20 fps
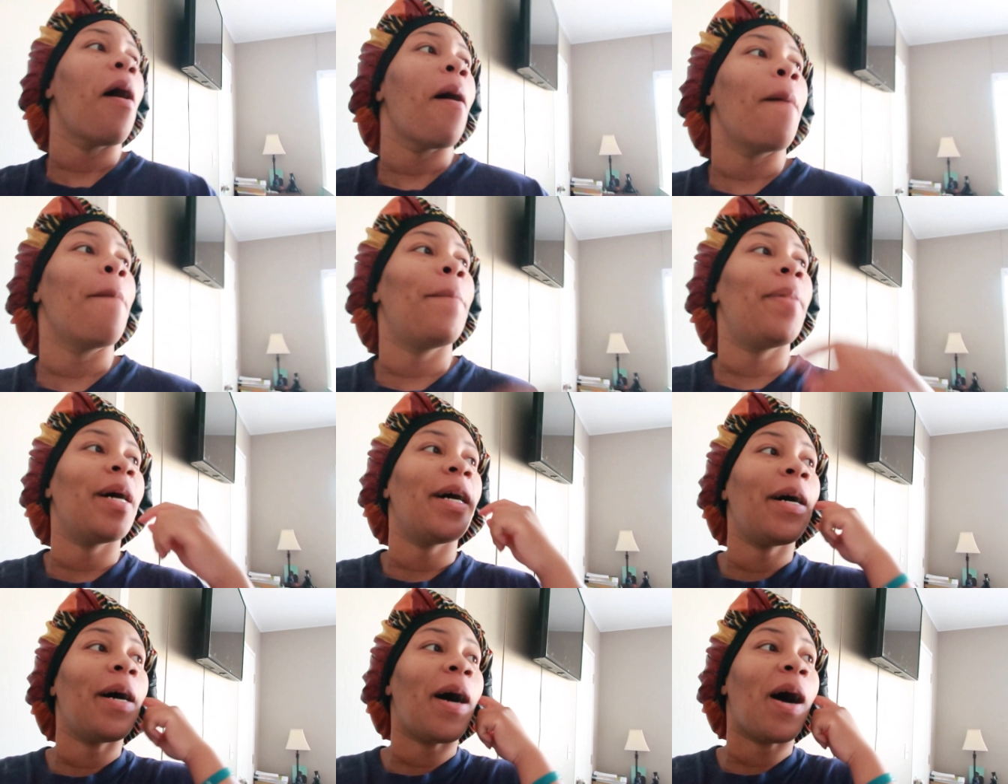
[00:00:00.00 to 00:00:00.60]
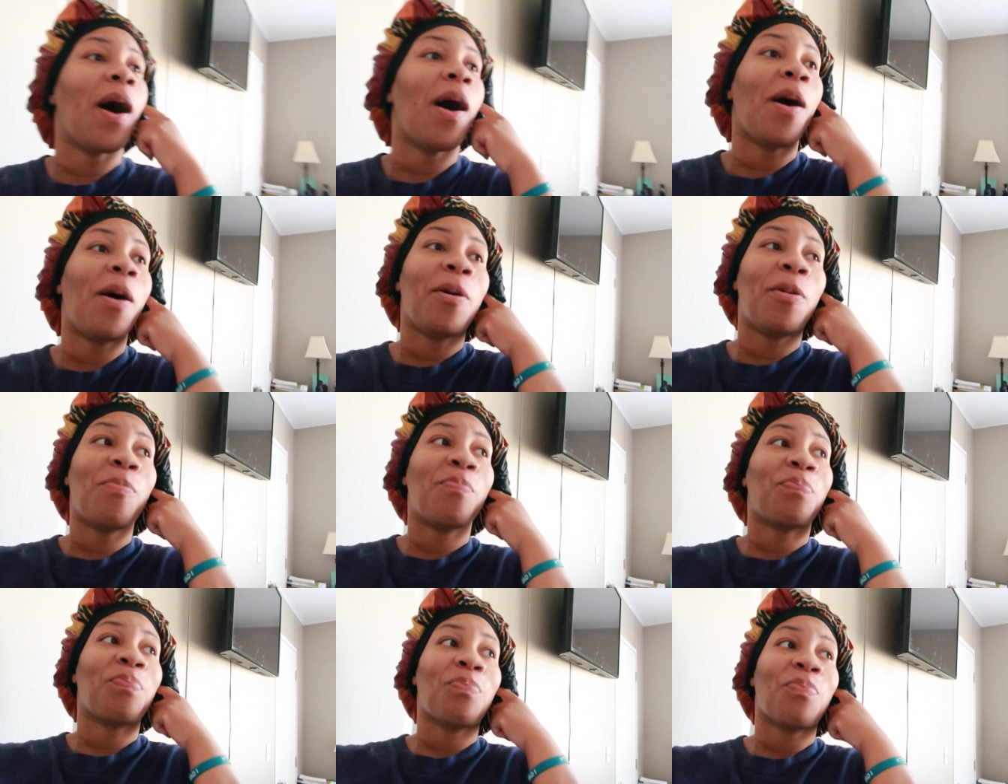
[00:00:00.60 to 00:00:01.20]
But,
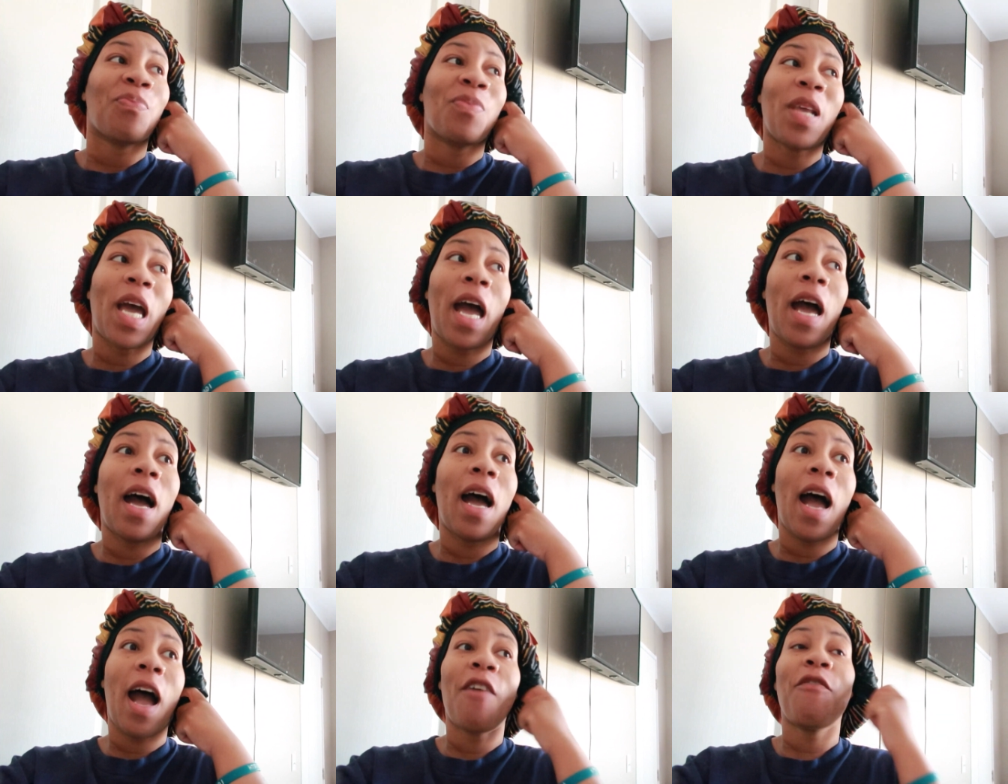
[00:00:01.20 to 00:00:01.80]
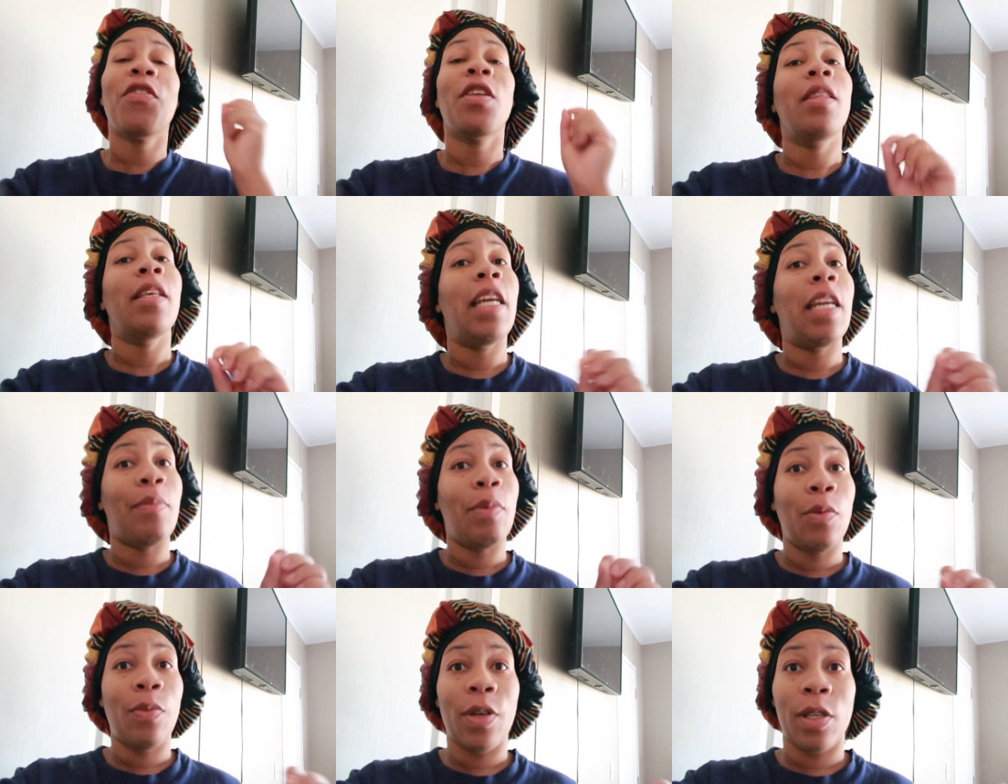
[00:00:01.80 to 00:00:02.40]
um, I really need
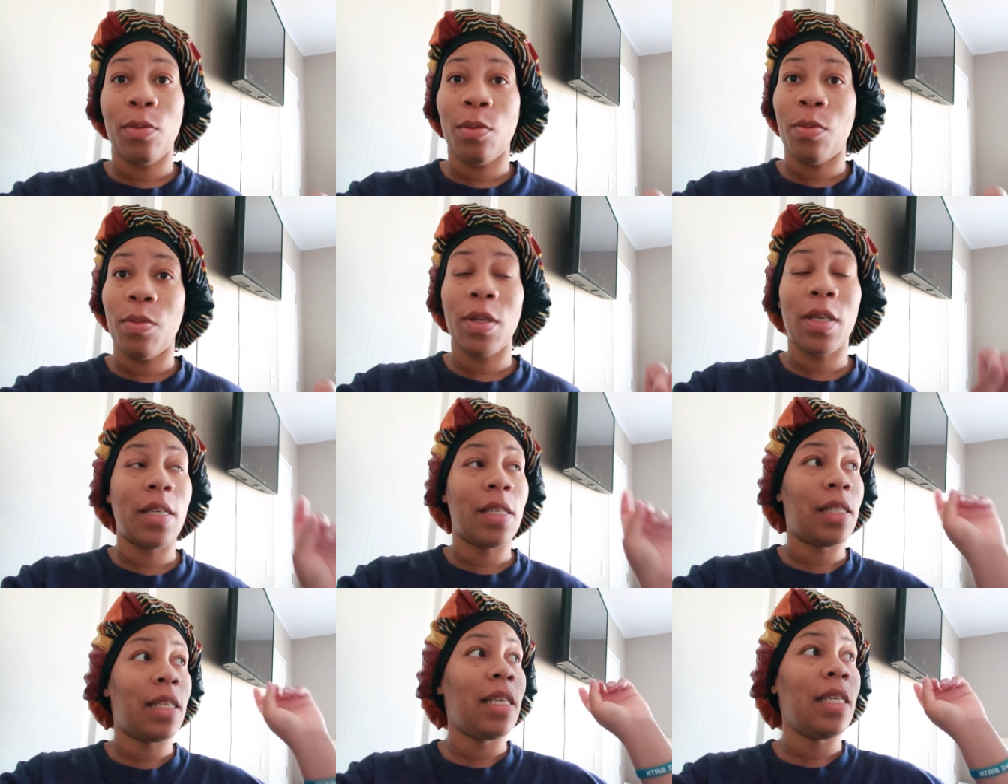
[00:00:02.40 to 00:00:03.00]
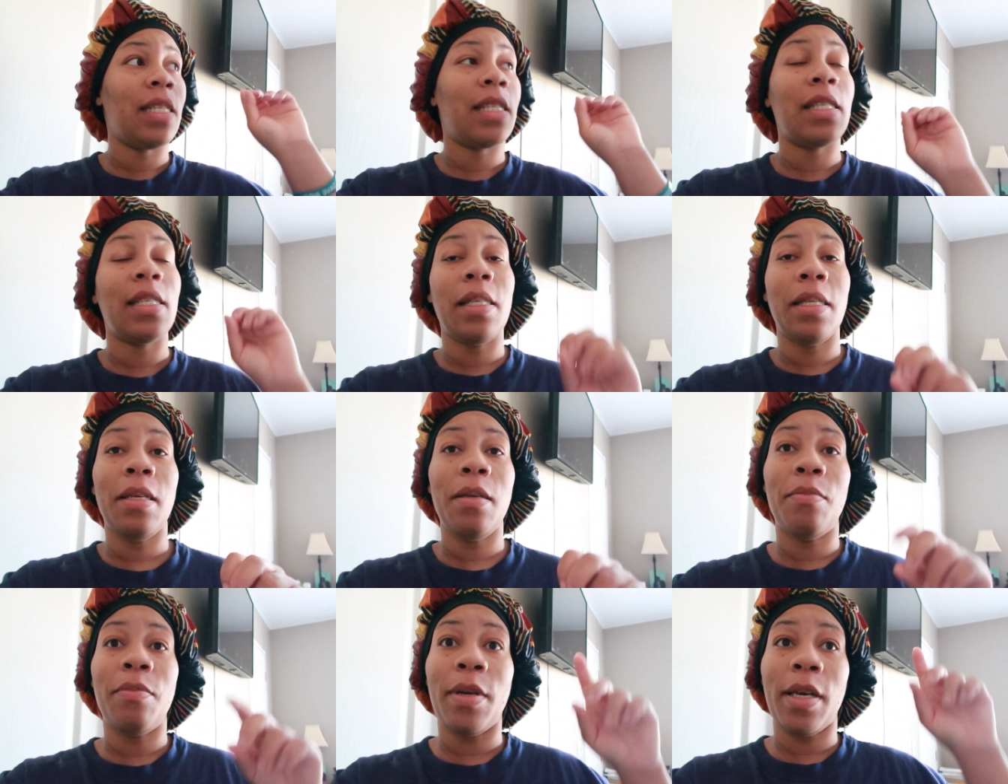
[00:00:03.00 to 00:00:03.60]
to be whispered because he's
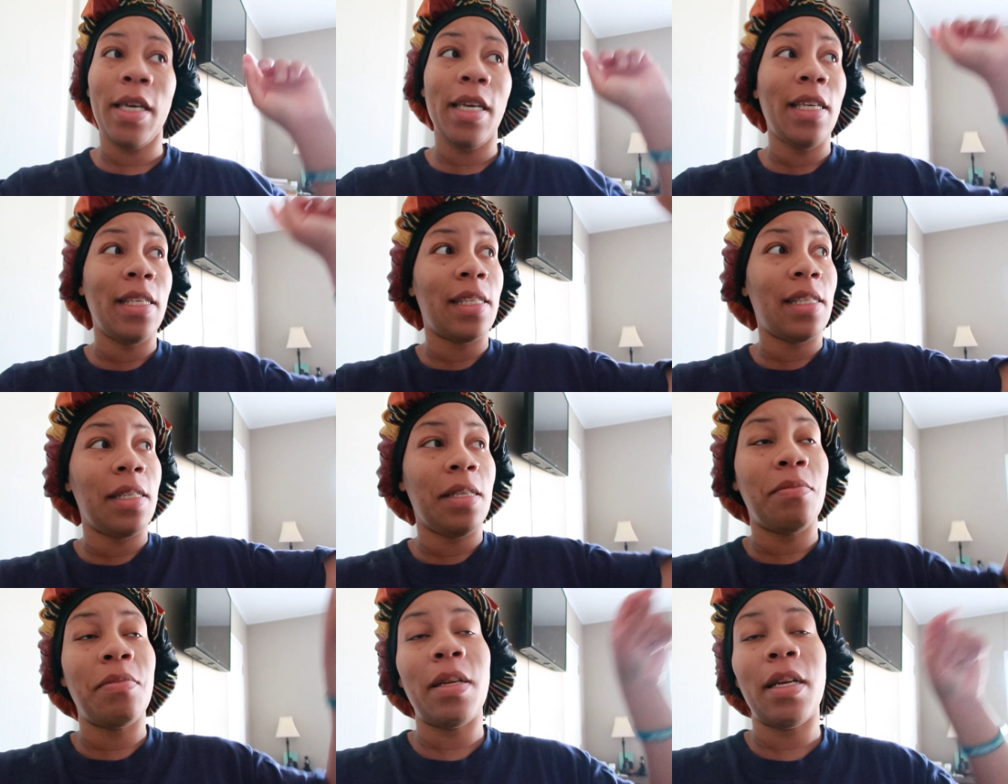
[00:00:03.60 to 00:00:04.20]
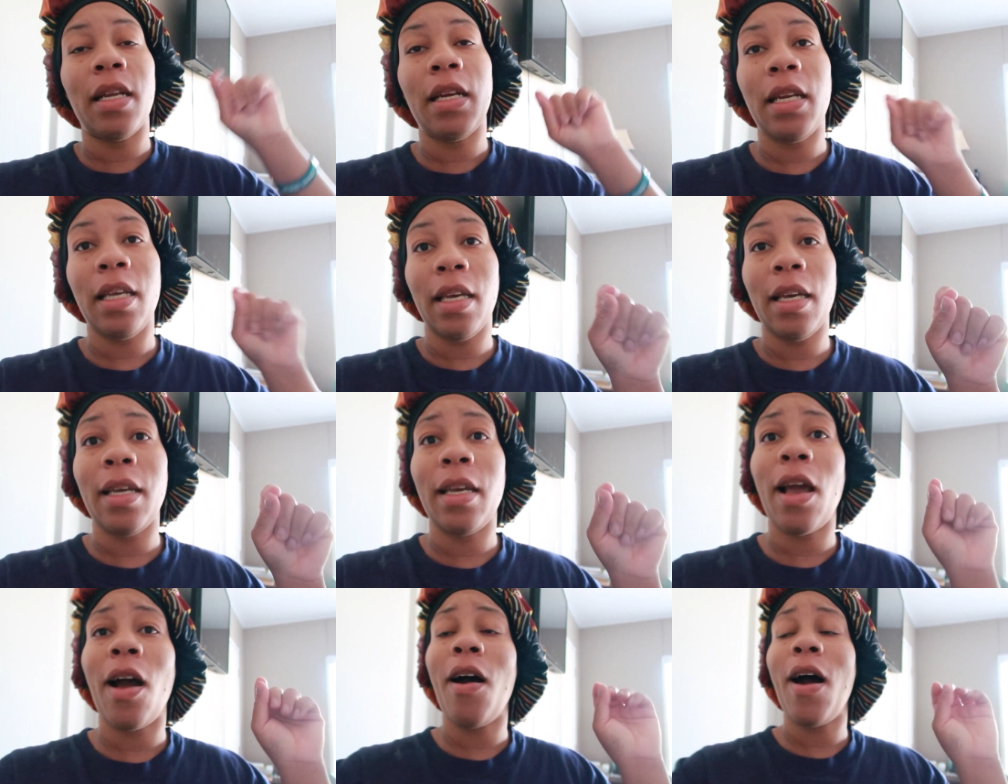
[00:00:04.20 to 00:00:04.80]
sleep, but he's sleeping
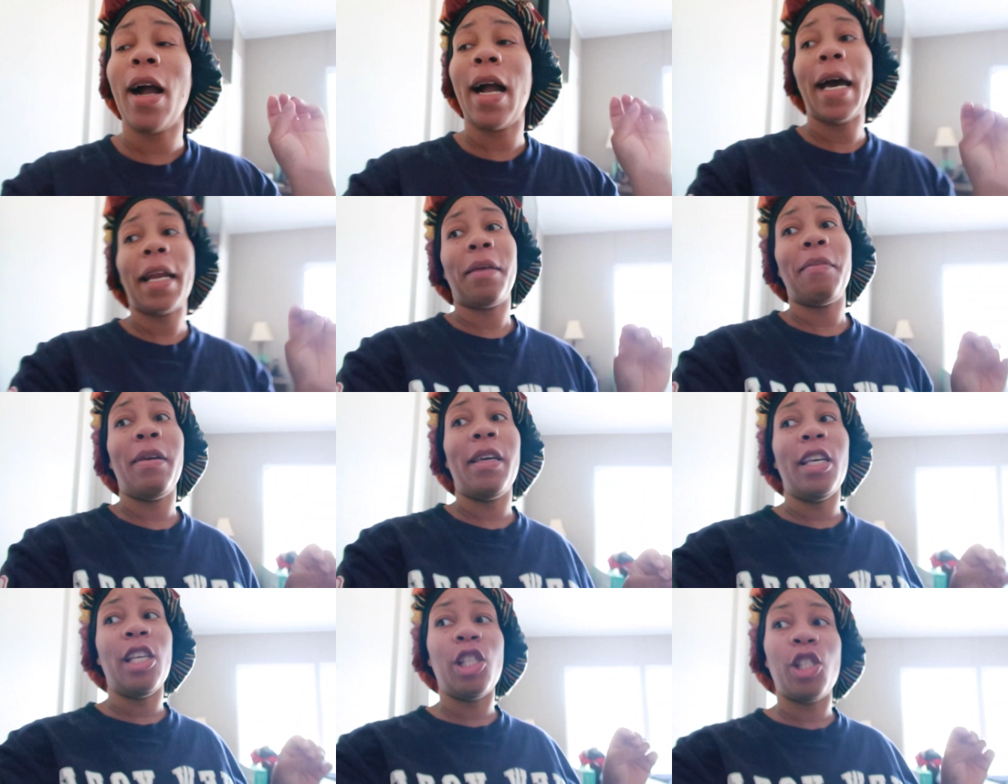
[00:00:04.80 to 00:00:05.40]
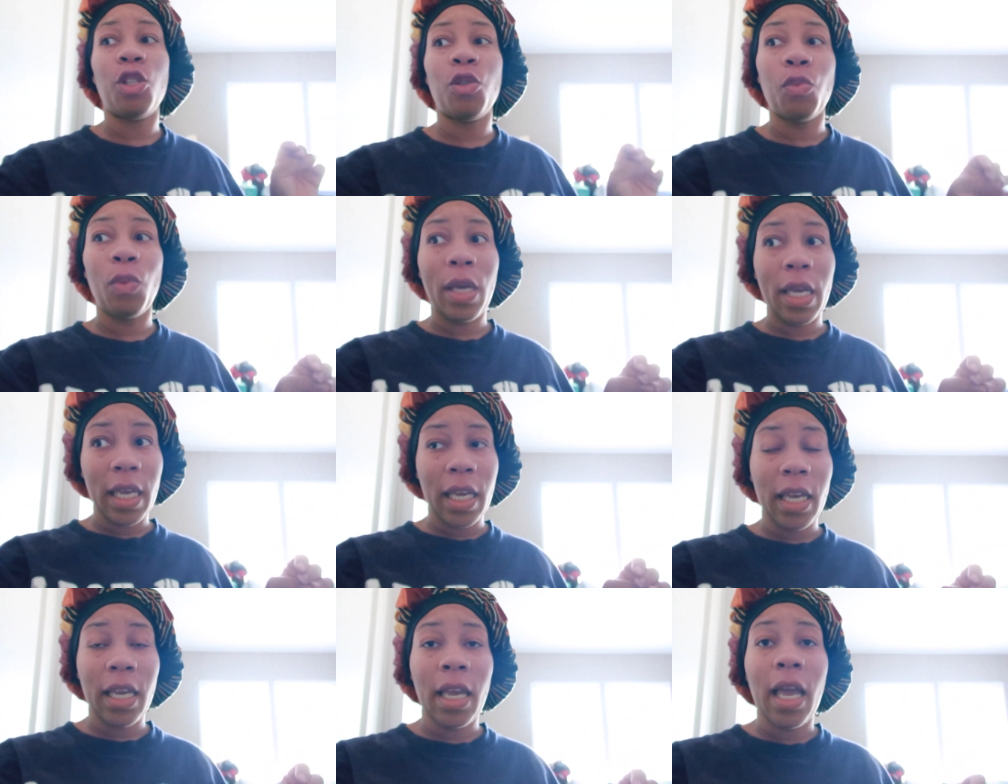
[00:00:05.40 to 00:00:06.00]
again, y'all. I got him in his
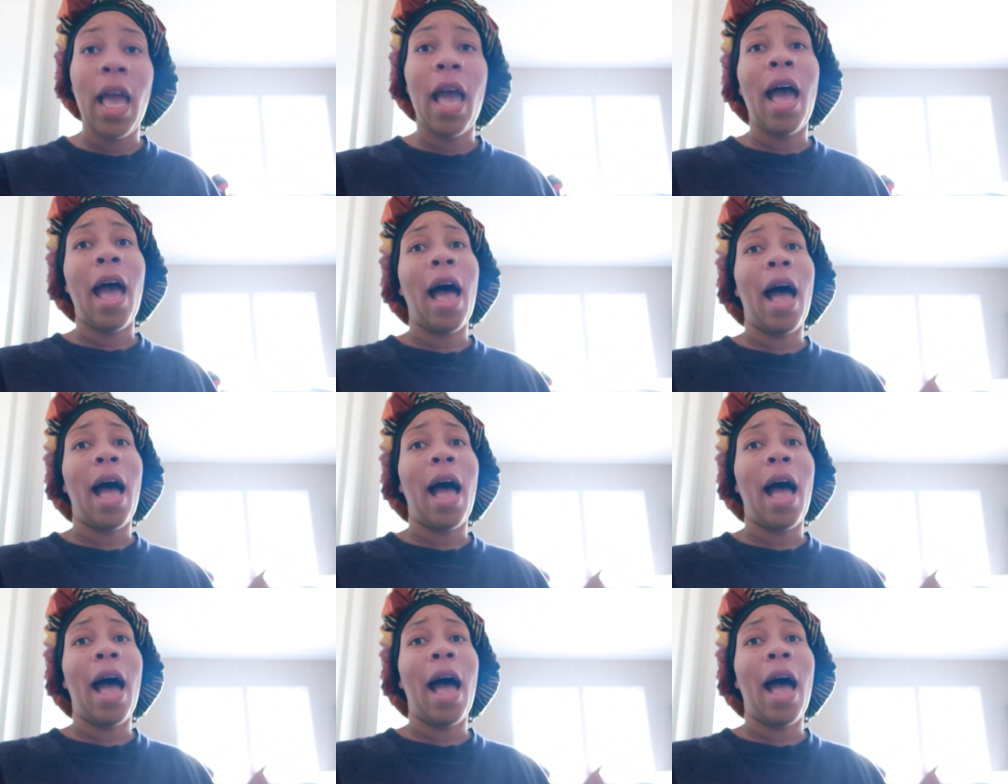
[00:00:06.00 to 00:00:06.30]
swing.